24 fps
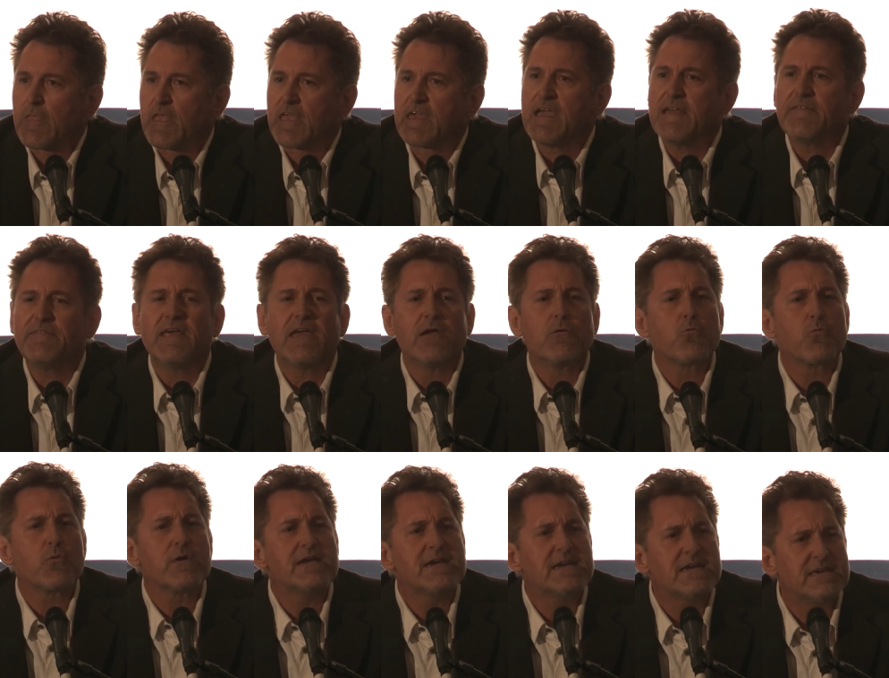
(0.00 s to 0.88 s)
can
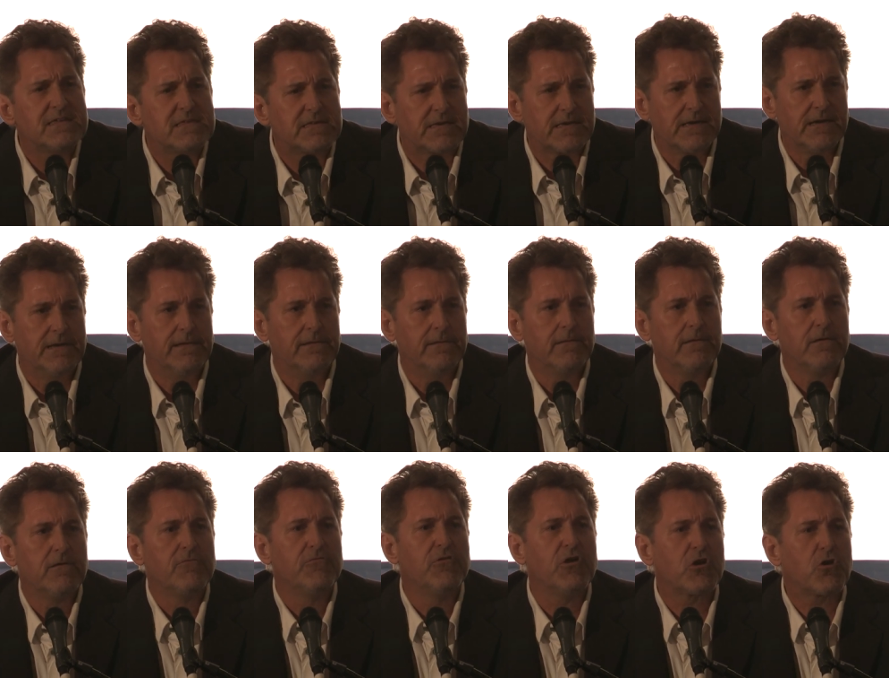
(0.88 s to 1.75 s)
they
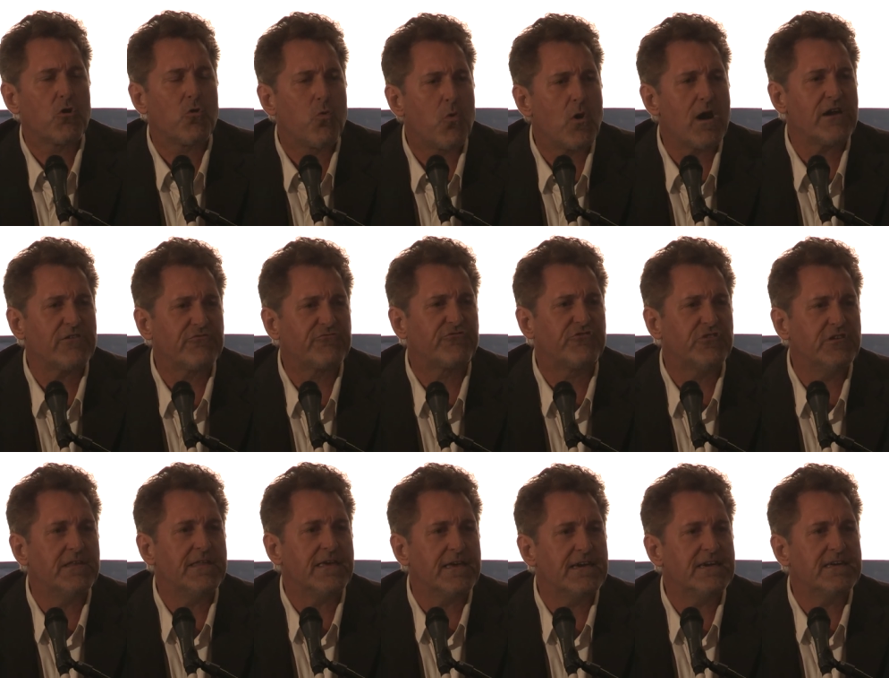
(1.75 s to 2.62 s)
reason? The
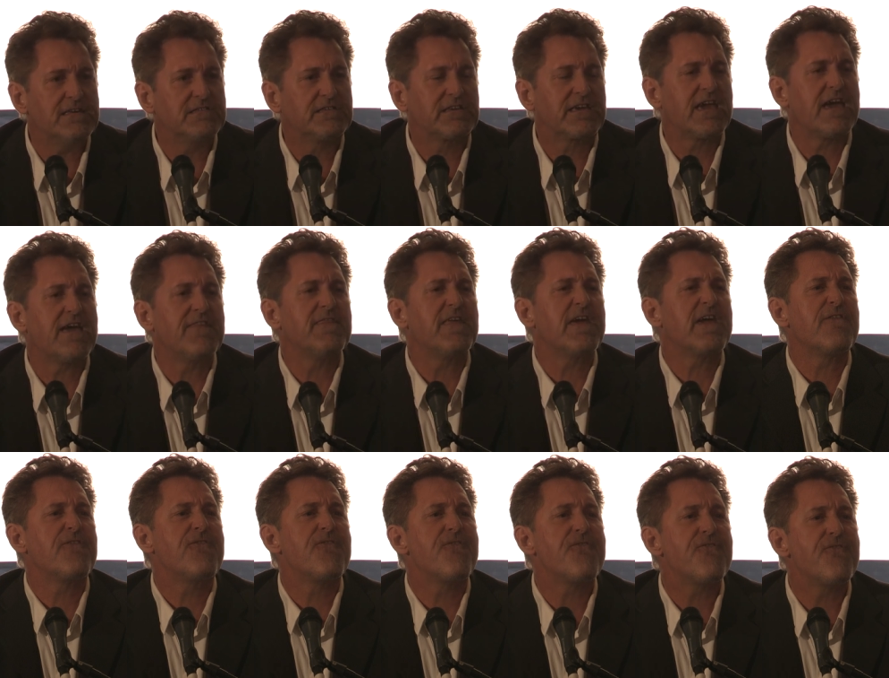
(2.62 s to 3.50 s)
question is can
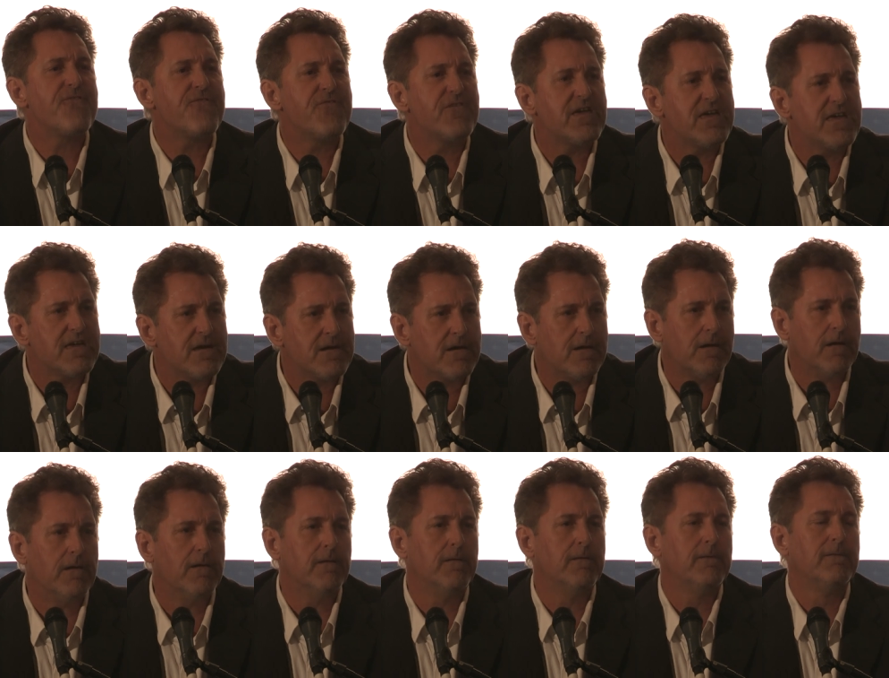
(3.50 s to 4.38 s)
they
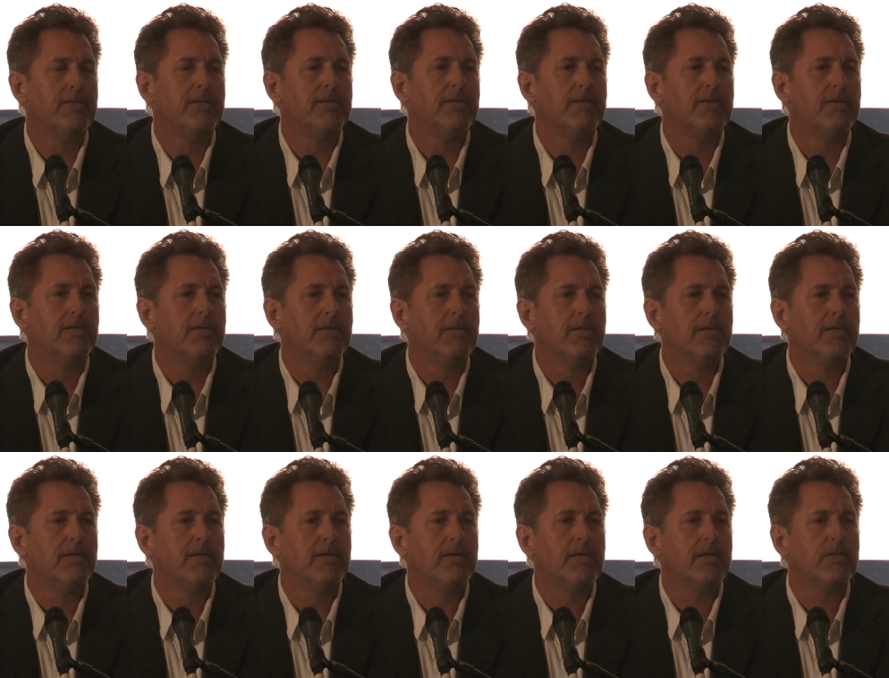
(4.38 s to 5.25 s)
feel?
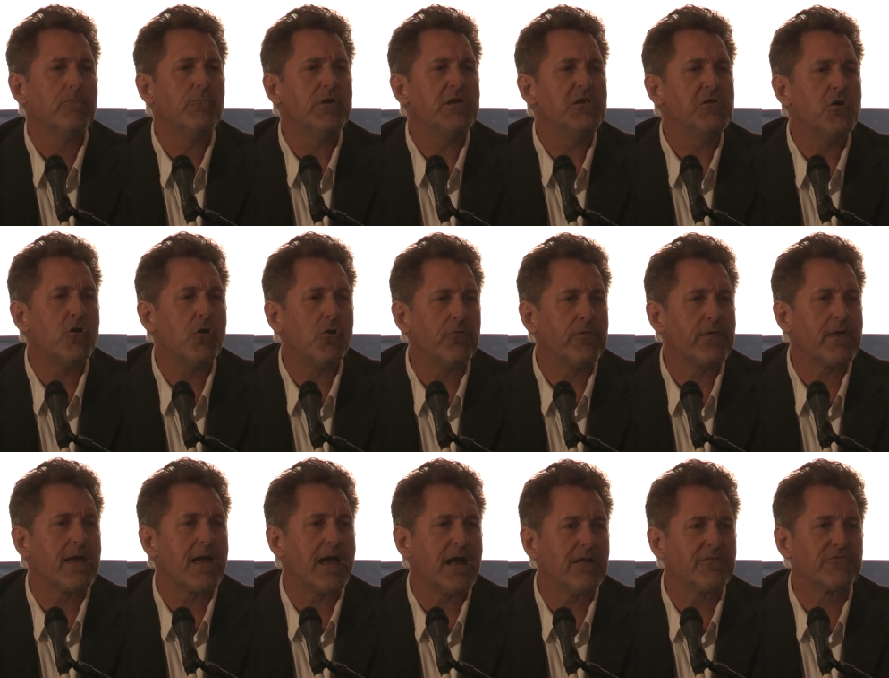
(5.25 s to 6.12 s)
We know the
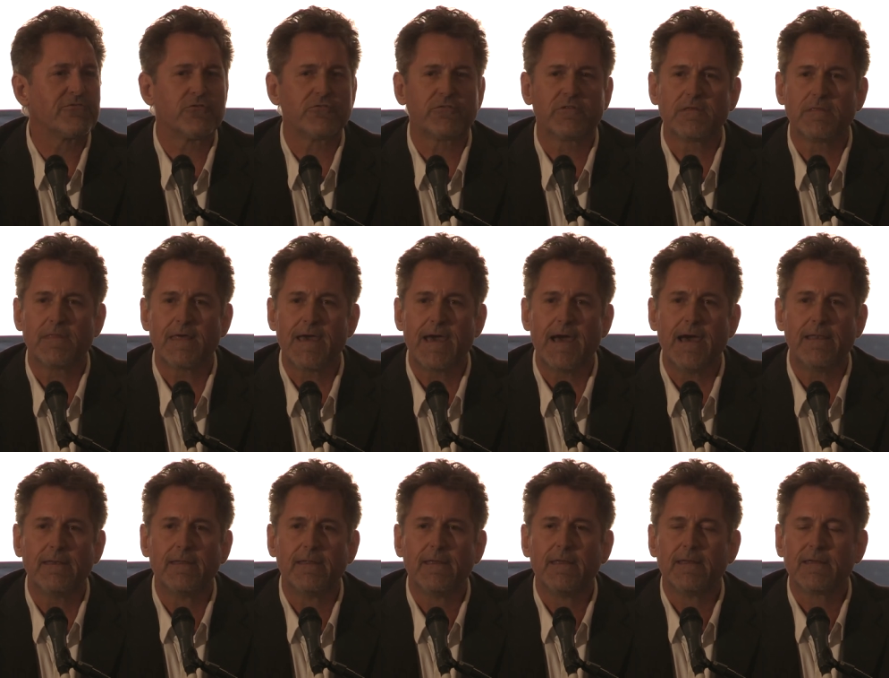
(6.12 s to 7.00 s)
answer to
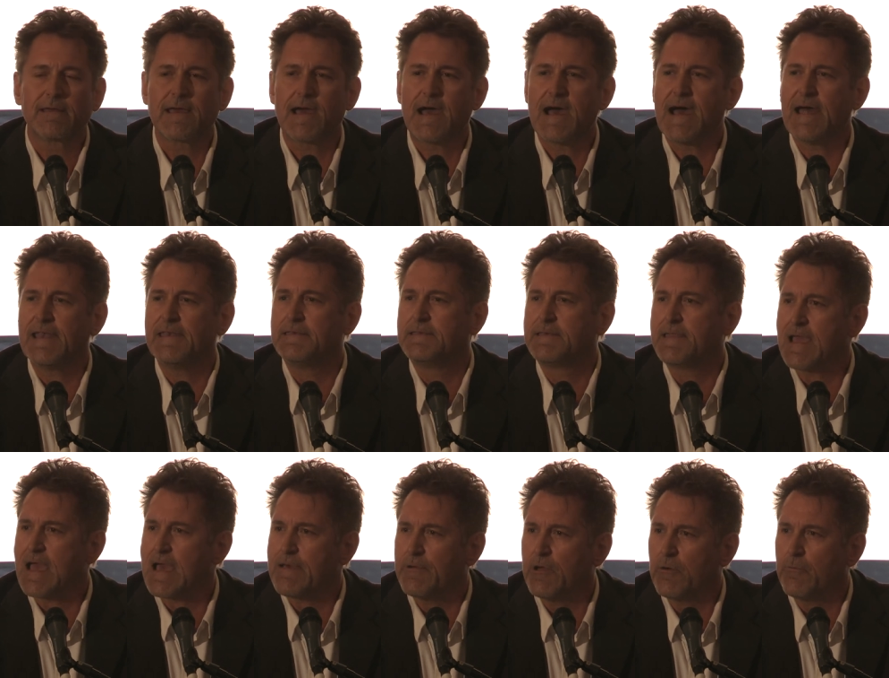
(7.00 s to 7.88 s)
that. God
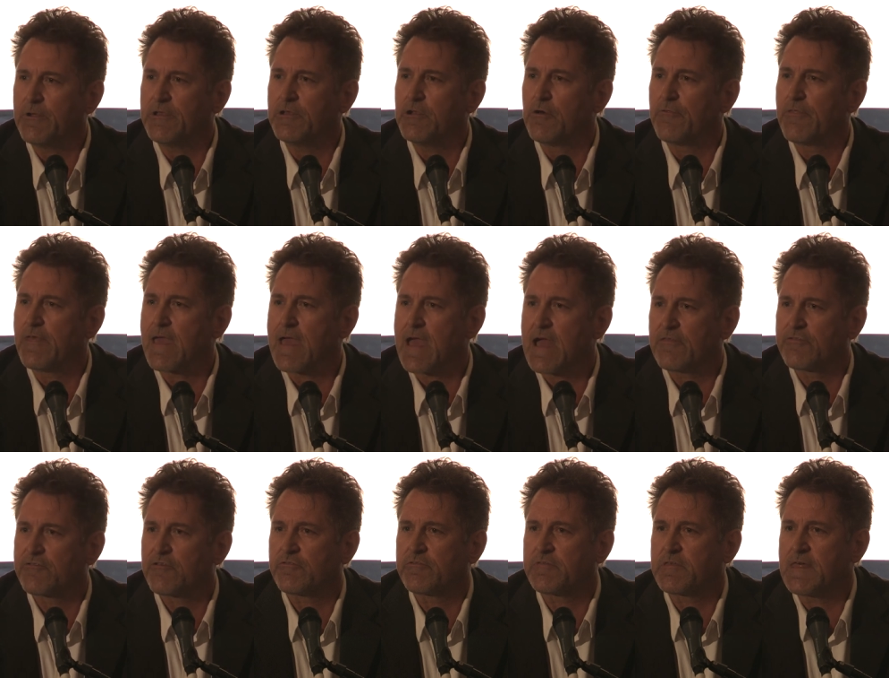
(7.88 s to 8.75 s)
damn it, we know the
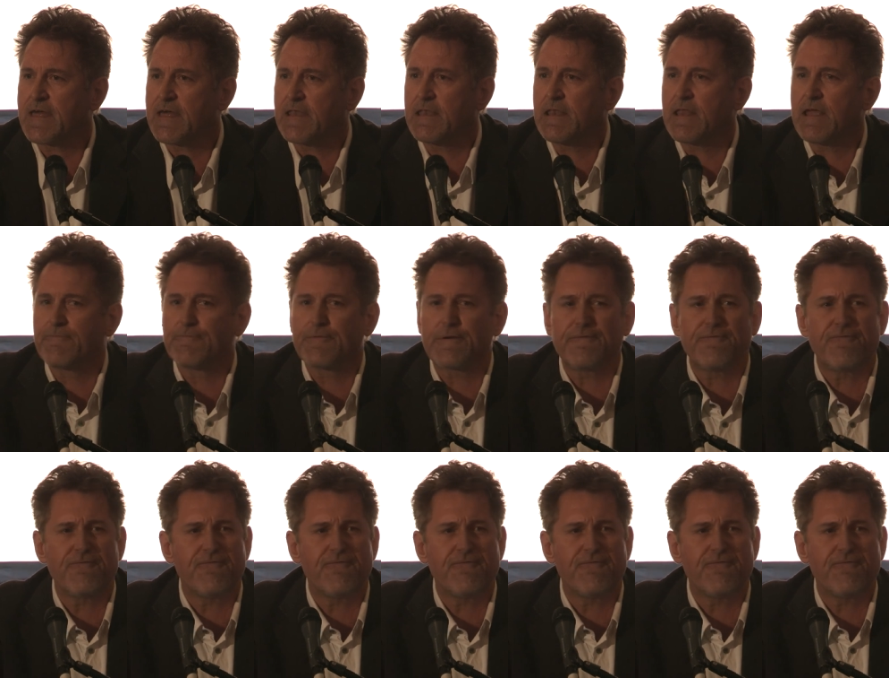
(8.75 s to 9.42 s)
answer to that in every